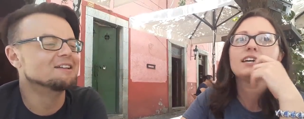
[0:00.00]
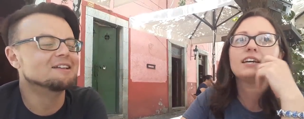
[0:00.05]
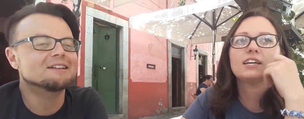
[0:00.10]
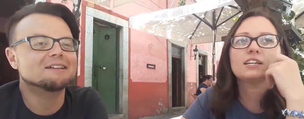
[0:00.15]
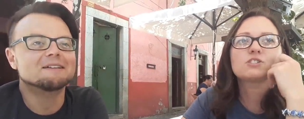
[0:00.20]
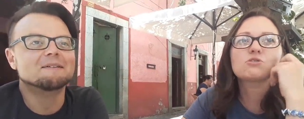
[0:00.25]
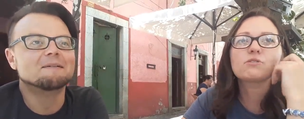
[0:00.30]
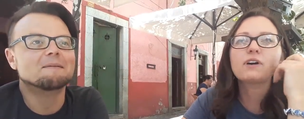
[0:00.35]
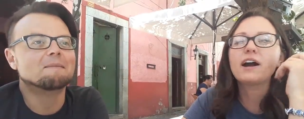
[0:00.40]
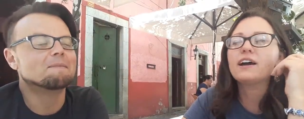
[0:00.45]

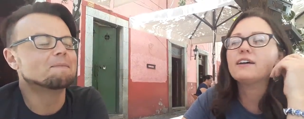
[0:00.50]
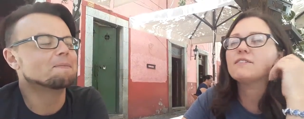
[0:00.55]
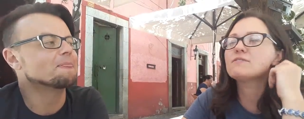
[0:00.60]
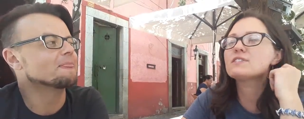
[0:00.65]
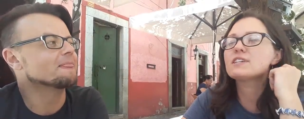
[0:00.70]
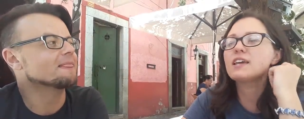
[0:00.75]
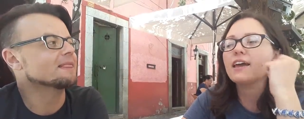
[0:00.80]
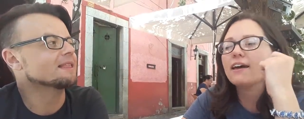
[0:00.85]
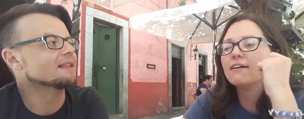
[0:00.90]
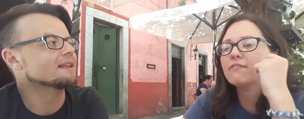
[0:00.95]
Speaker 1: It
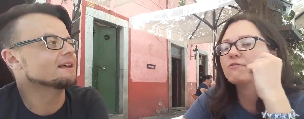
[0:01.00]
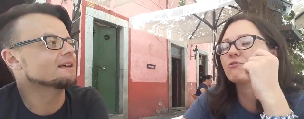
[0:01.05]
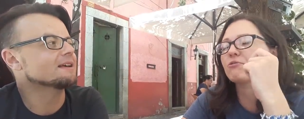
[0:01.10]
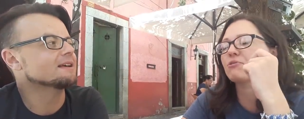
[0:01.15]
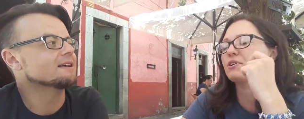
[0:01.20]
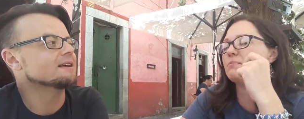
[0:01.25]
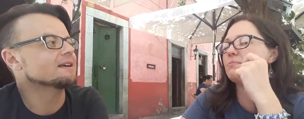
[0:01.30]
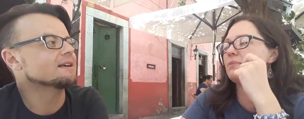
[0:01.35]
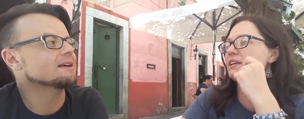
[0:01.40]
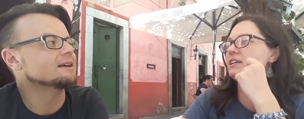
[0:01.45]
drives
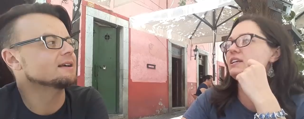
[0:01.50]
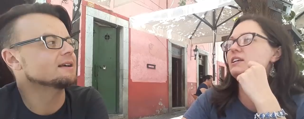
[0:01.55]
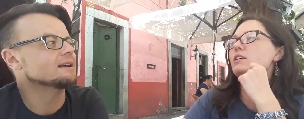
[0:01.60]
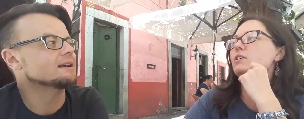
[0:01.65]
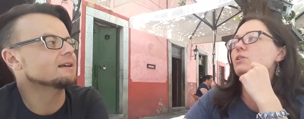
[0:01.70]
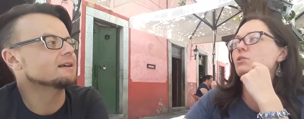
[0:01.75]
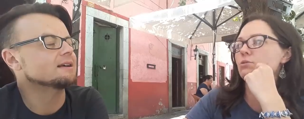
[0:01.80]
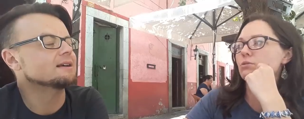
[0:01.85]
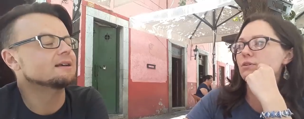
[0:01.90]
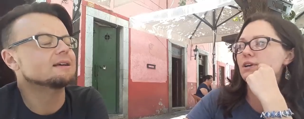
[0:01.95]
everybody
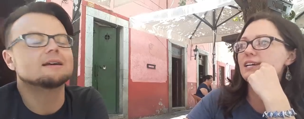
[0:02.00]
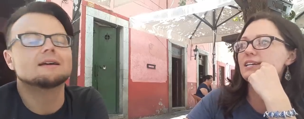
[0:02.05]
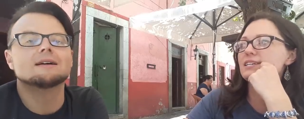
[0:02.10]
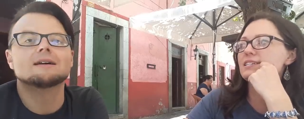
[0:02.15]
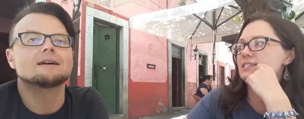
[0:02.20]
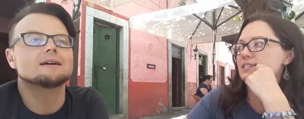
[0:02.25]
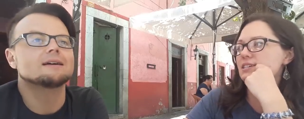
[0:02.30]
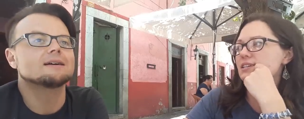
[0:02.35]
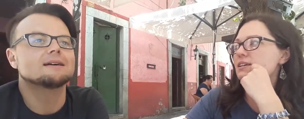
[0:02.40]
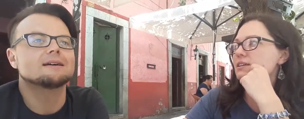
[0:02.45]

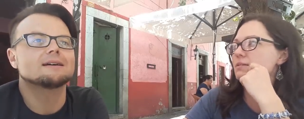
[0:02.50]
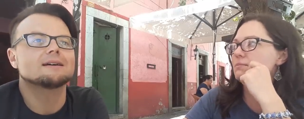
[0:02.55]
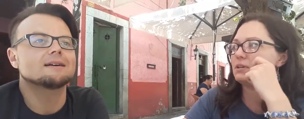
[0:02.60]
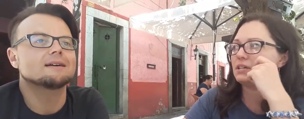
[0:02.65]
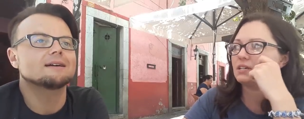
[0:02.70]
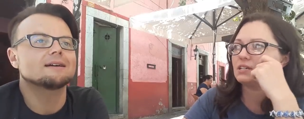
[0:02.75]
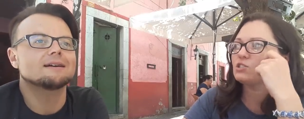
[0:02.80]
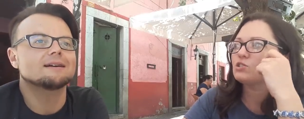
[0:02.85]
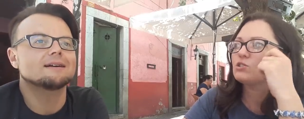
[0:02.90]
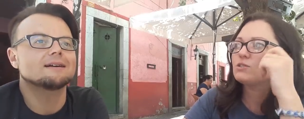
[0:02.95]
crazy
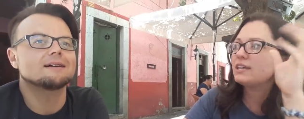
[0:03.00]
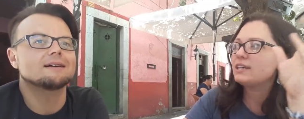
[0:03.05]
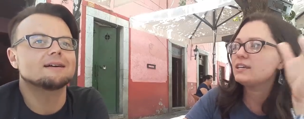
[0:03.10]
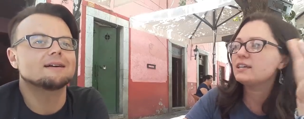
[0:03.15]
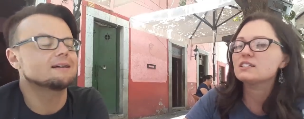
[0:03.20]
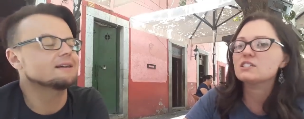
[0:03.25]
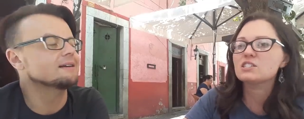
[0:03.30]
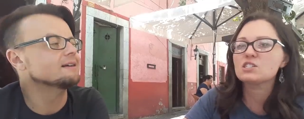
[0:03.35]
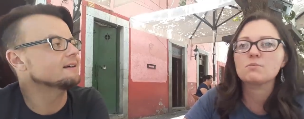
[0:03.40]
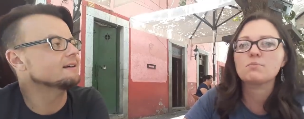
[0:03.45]
because you
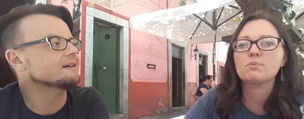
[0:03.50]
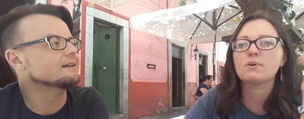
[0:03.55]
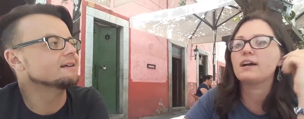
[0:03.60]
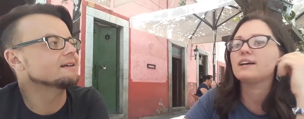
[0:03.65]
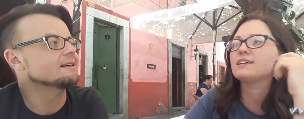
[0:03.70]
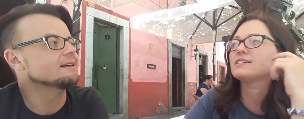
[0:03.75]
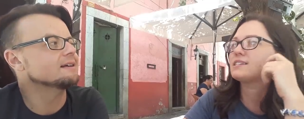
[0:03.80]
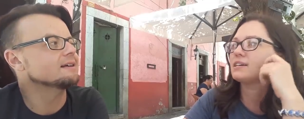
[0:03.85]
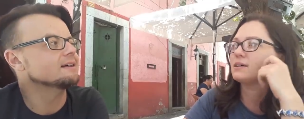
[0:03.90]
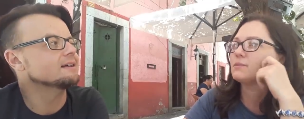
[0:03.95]
can't
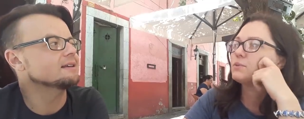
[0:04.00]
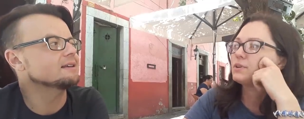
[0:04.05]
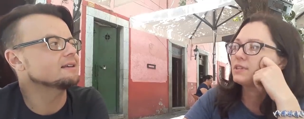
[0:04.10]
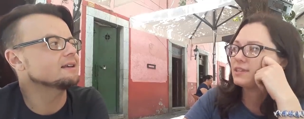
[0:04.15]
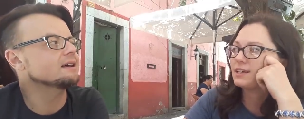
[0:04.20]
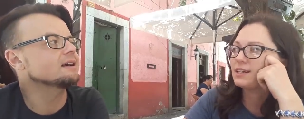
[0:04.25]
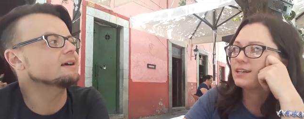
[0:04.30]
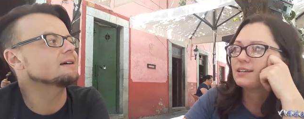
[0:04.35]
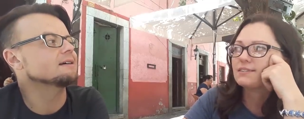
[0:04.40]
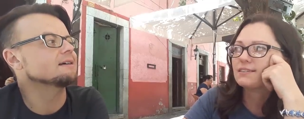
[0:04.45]
surprise him with
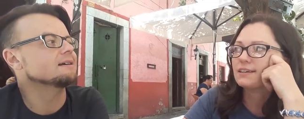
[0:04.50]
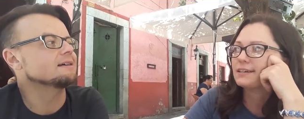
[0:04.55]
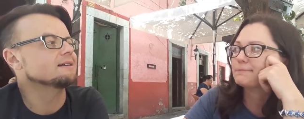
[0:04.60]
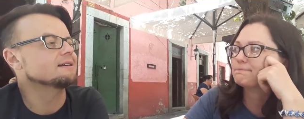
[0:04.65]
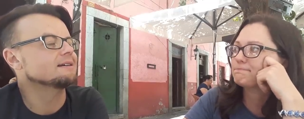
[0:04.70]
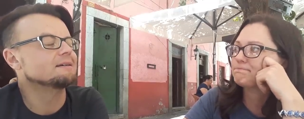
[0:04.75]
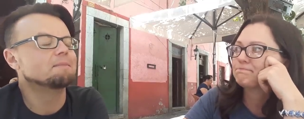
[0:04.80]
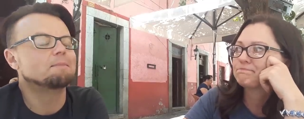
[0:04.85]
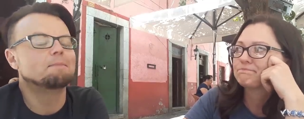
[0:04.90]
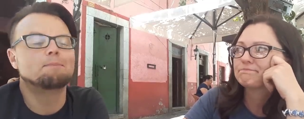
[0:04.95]
yeah. anything
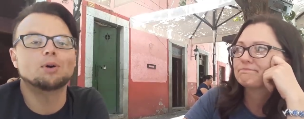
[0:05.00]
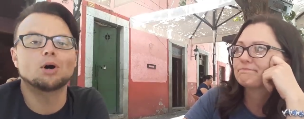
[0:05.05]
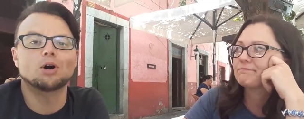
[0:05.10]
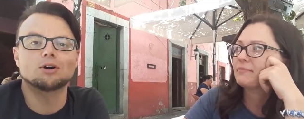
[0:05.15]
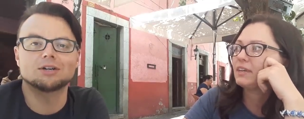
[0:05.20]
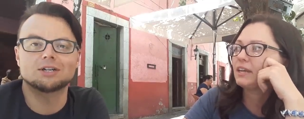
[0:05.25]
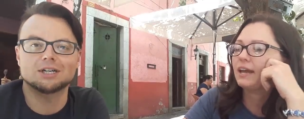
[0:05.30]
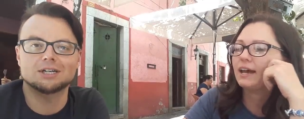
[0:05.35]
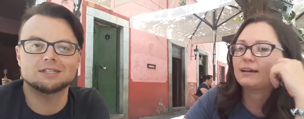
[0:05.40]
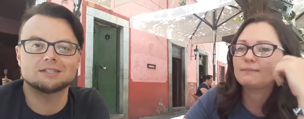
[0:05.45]

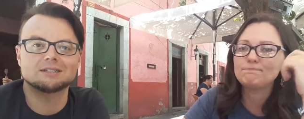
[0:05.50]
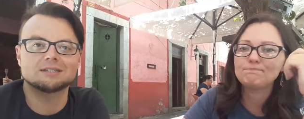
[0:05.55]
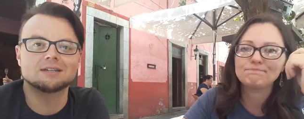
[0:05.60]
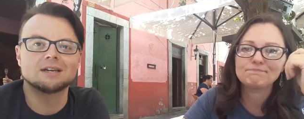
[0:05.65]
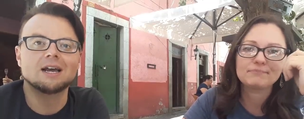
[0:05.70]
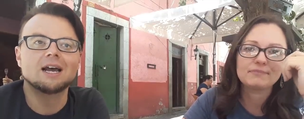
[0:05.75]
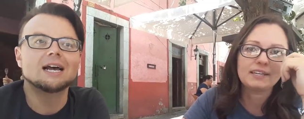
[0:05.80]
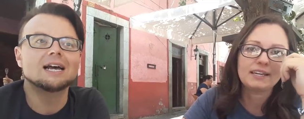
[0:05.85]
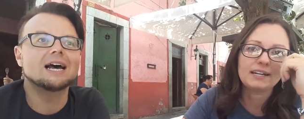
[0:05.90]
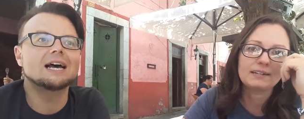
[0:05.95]
bonkers.
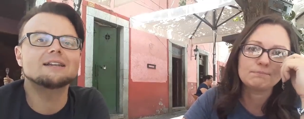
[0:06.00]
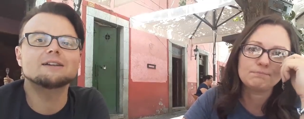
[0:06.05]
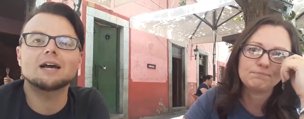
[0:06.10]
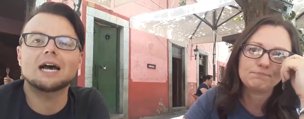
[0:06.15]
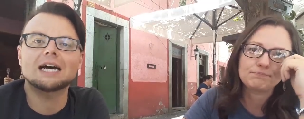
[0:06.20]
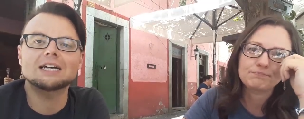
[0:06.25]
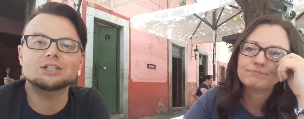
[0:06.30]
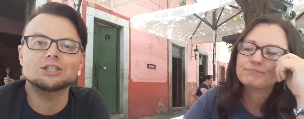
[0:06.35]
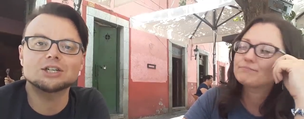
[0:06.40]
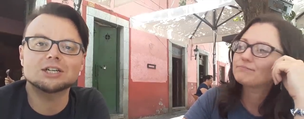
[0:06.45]
Speaker 2: Yeah, yeah. And
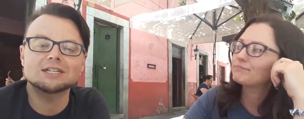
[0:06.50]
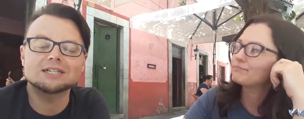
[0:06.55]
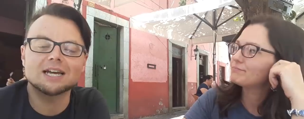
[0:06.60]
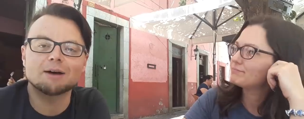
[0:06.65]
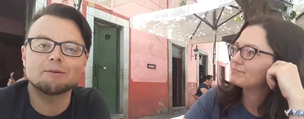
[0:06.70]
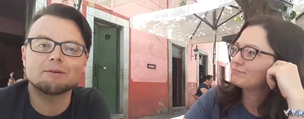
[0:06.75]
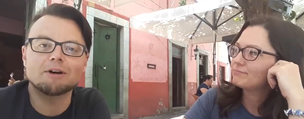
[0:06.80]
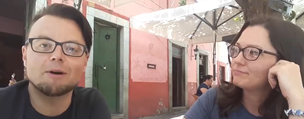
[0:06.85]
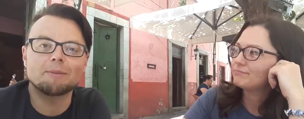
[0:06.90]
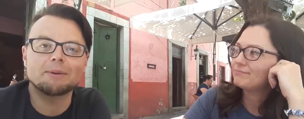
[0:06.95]
as you can
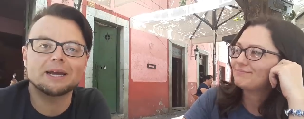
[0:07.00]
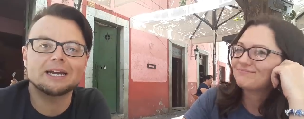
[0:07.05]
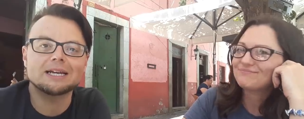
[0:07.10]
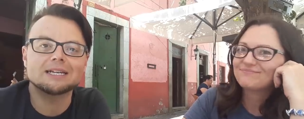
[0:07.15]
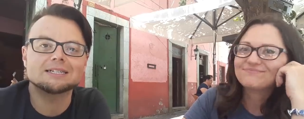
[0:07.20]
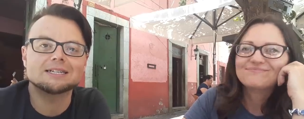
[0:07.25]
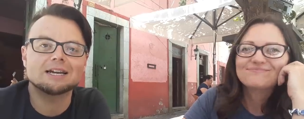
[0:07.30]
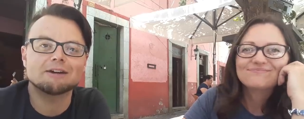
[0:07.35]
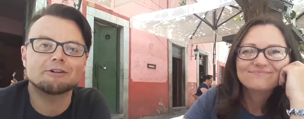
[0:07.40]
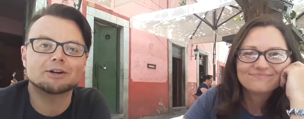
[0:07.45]
tell, we're a bit
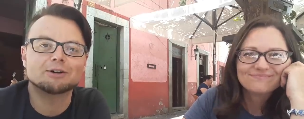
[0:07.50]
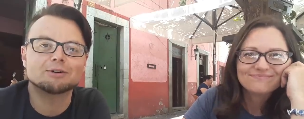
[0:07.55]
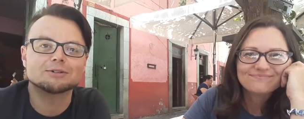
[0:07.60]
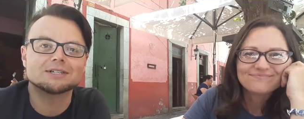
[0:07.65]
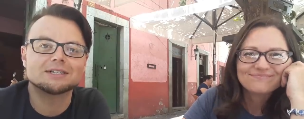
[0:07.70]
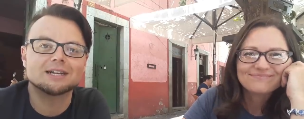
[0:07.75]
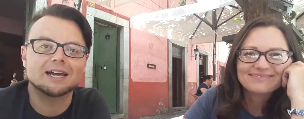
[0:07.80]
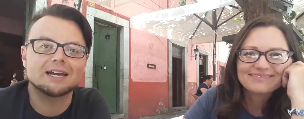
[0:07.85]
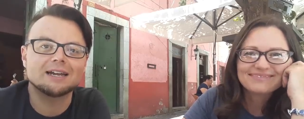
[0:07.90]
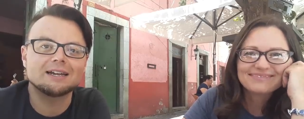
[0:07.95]
hysterical
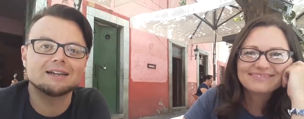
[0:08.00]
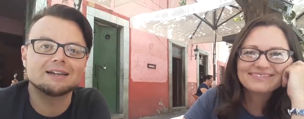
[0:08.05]
today.